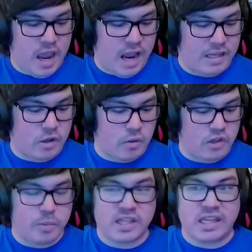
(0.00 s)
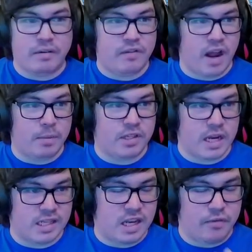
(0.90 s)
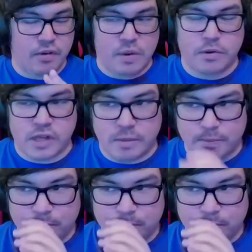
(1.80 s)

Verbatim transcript: And so this would be 75% instead of 50%.